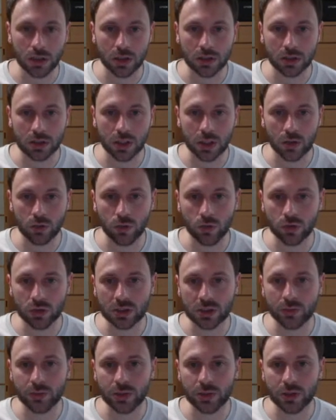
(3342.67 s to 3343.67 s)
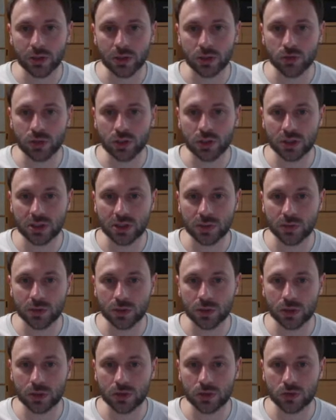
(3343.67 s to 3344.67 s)
There was a building really
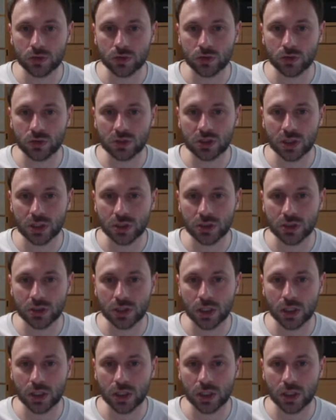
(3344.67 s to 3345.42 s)
similar to Tokyo Station,